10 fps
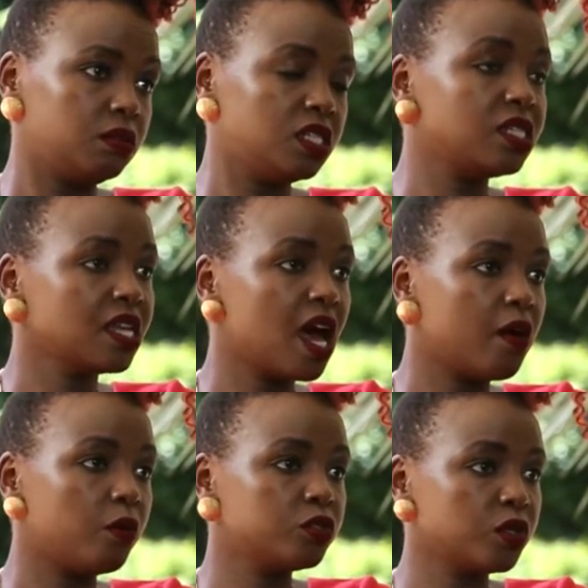This is how
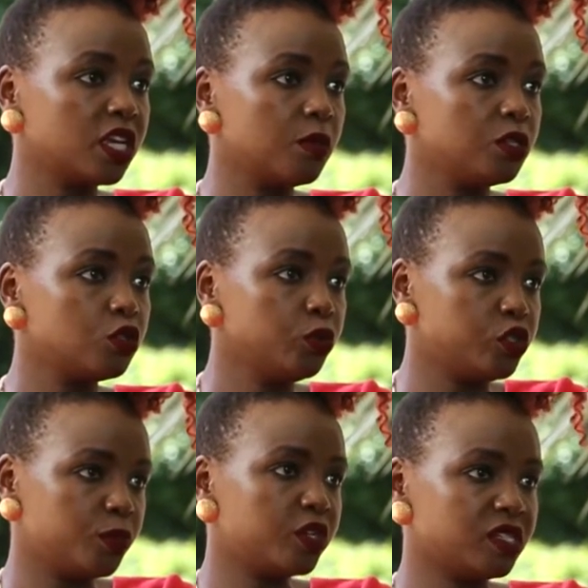also I came into
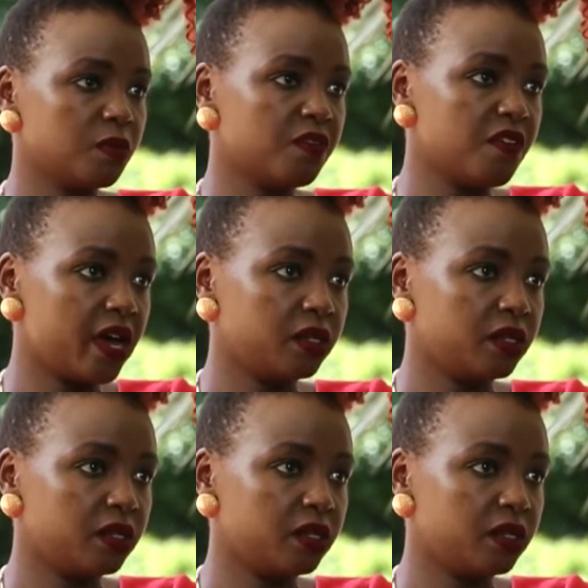music, because I'm a fan.